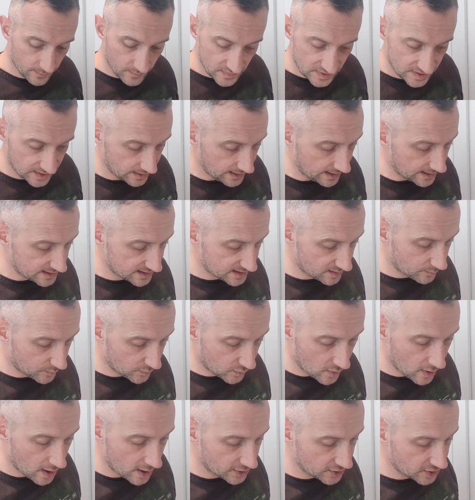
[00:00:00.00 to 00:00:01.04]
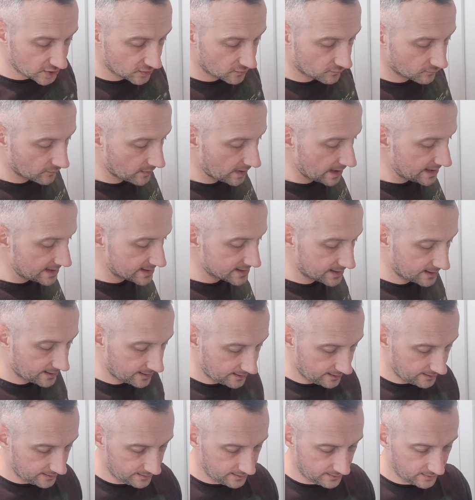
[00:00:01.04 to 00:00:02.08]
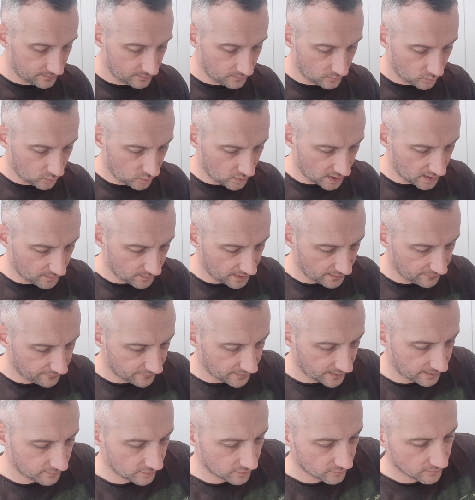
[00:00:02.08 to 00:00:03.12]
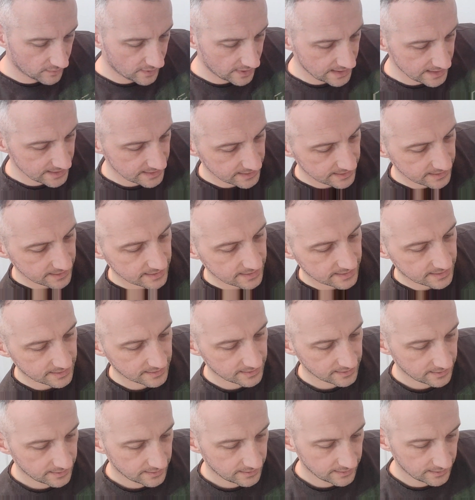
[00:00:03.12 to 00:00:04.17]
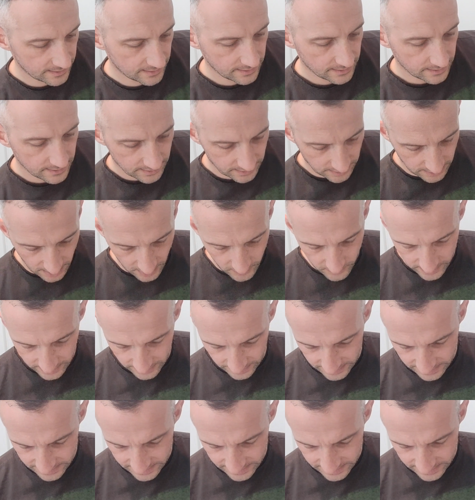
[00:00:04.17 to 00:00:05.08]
So that's the brush. Razor, one of my favourite razors going.